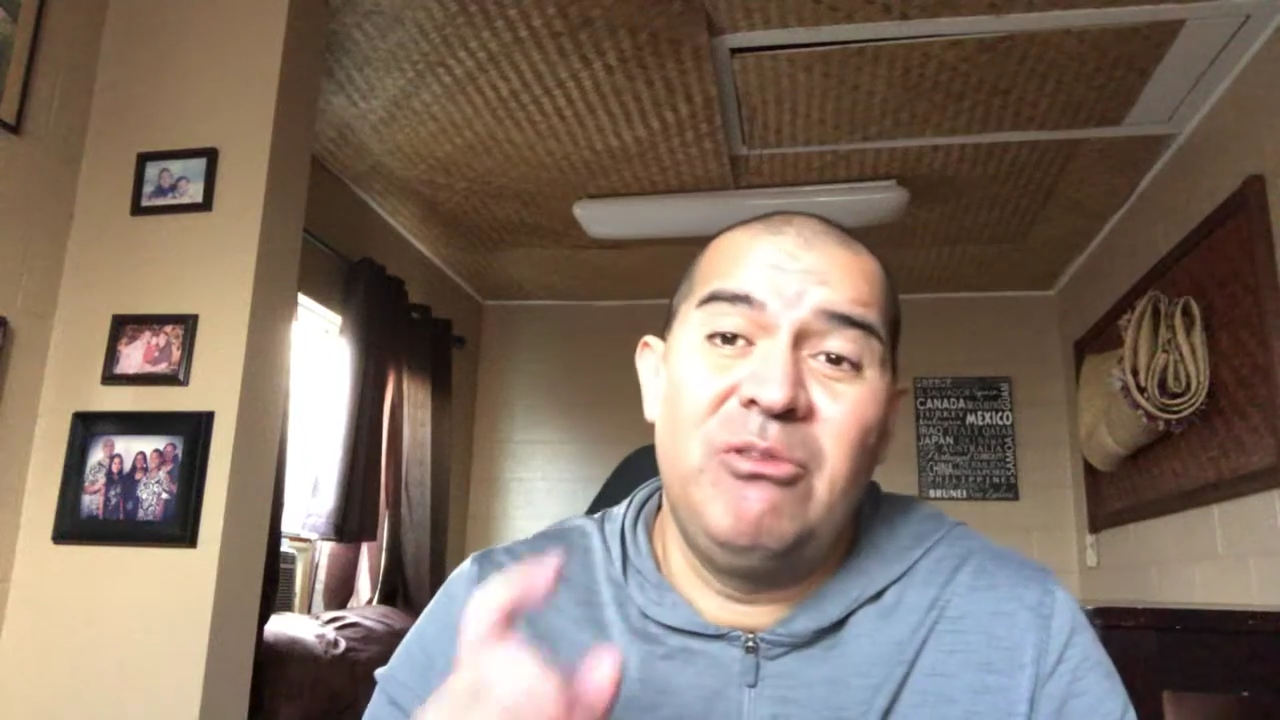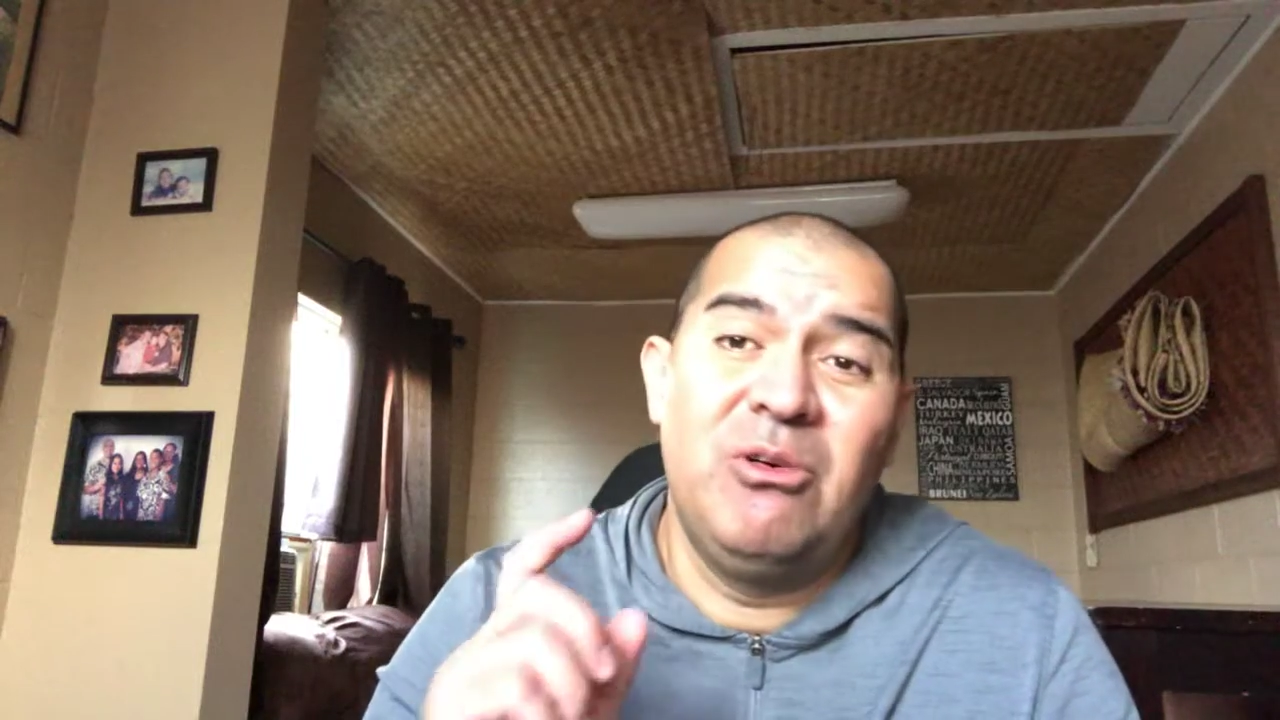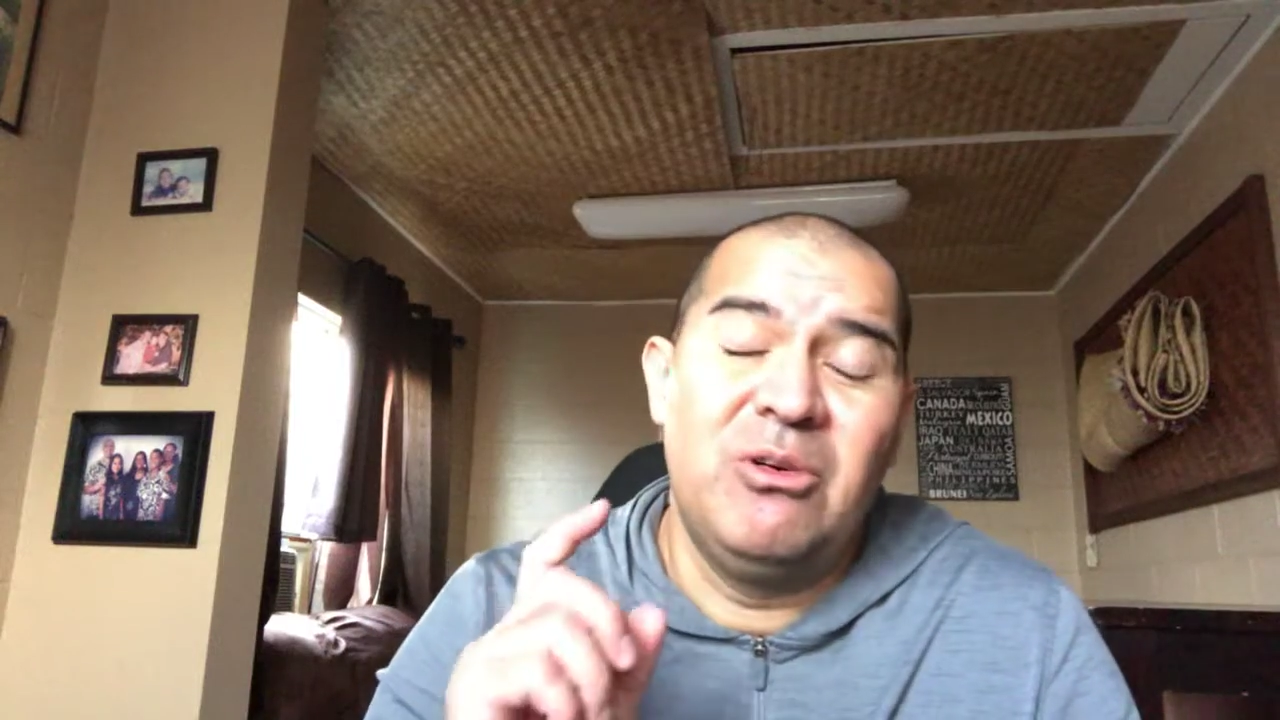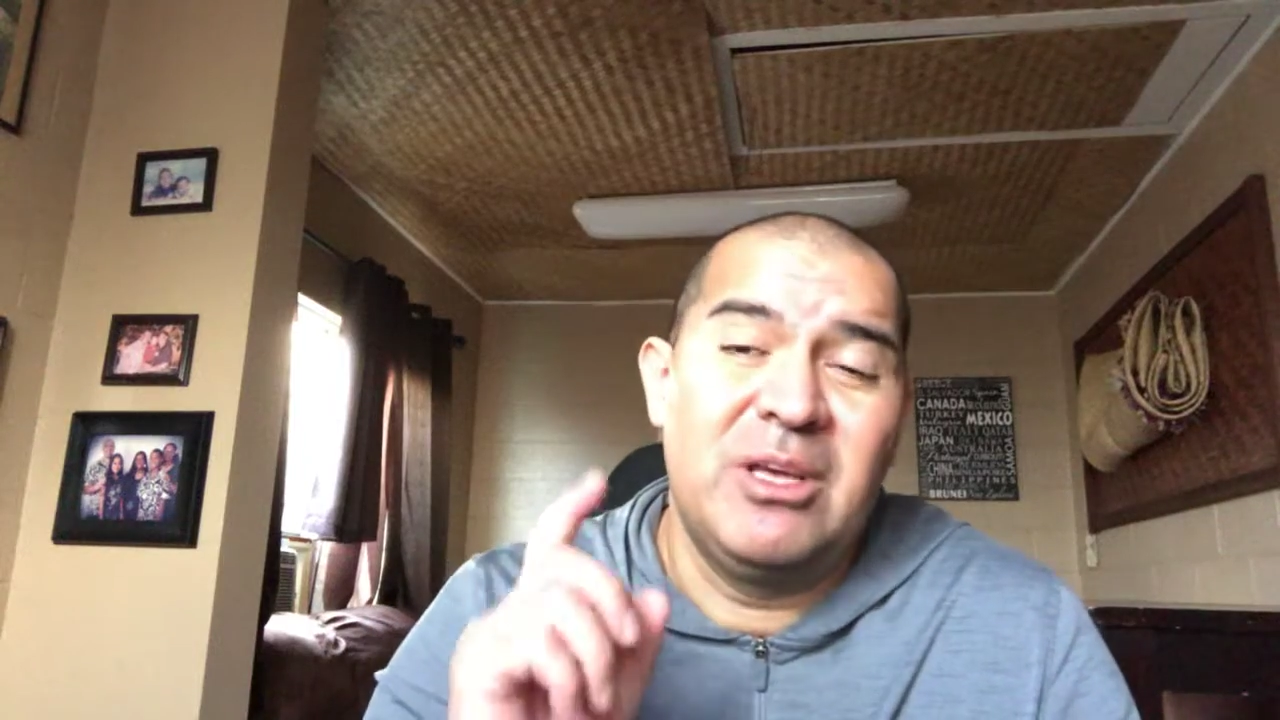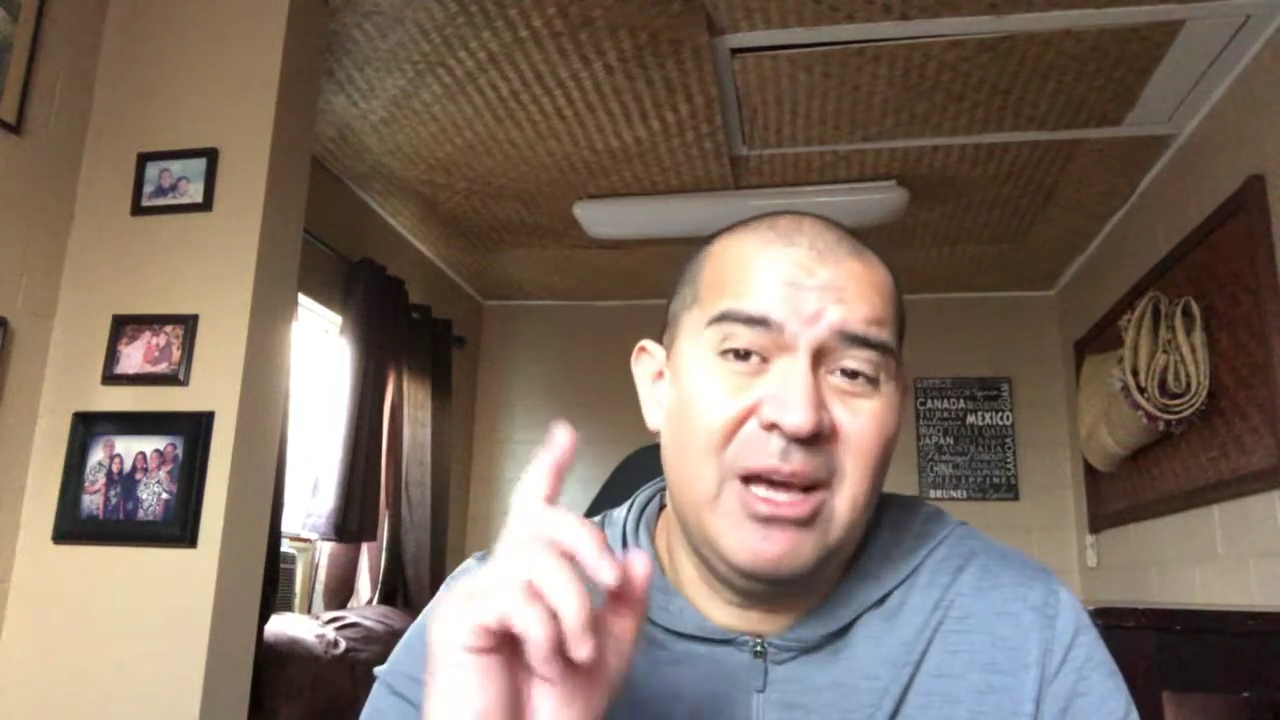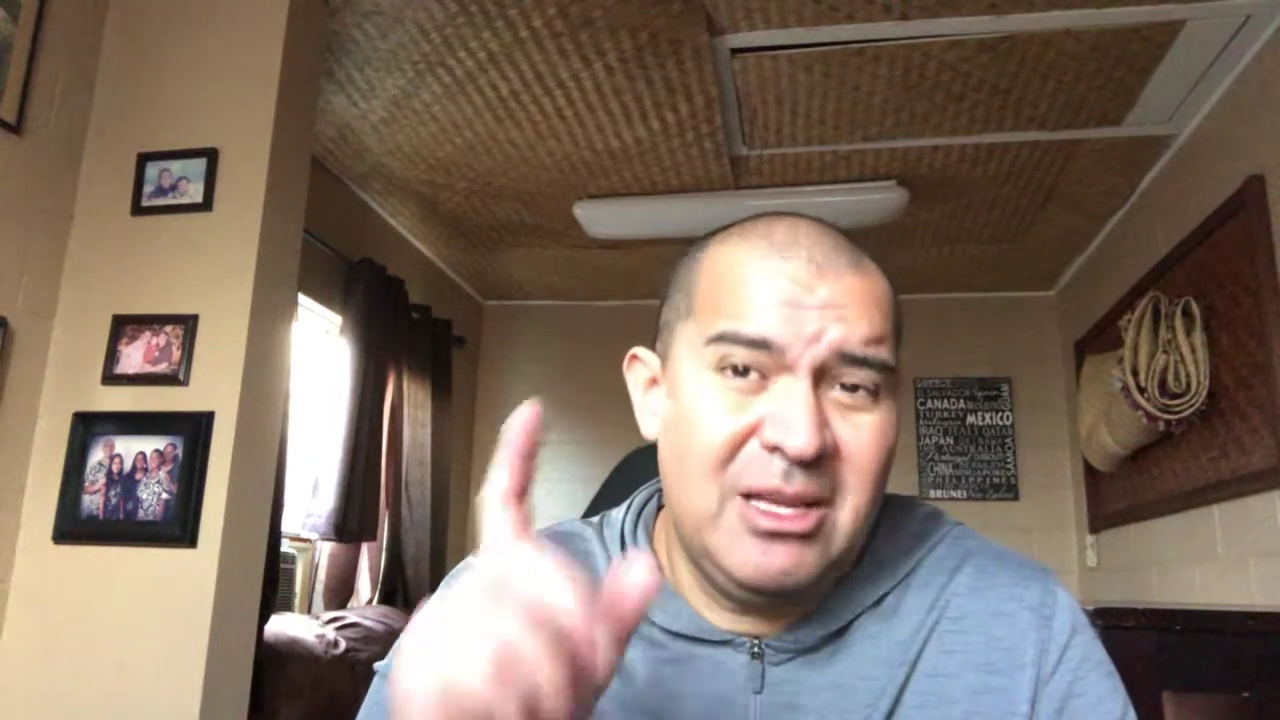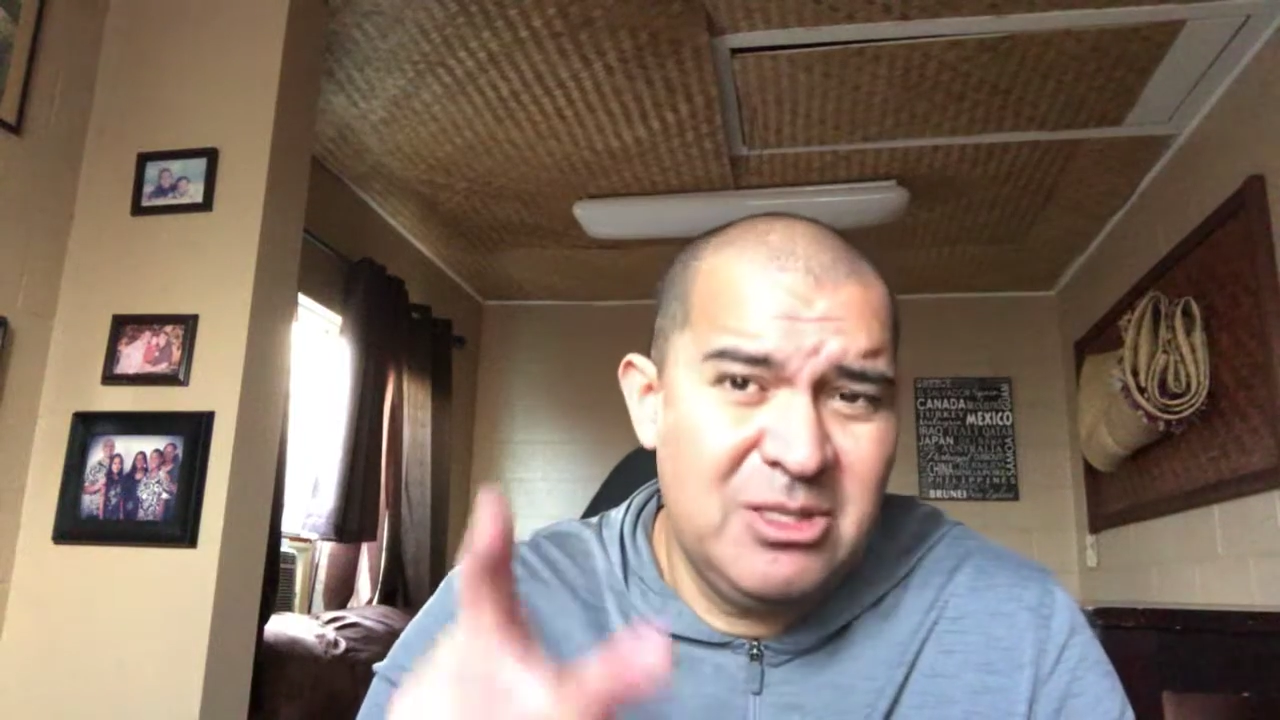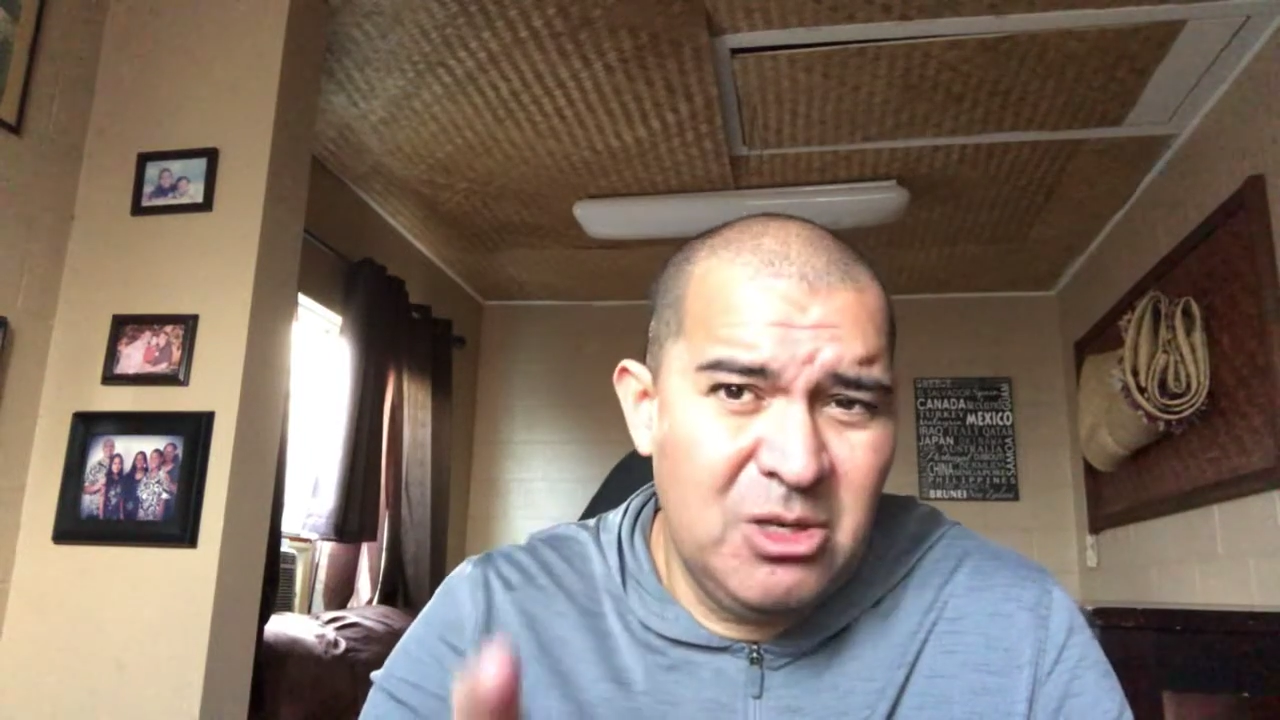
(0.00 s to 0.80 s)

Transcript: for God's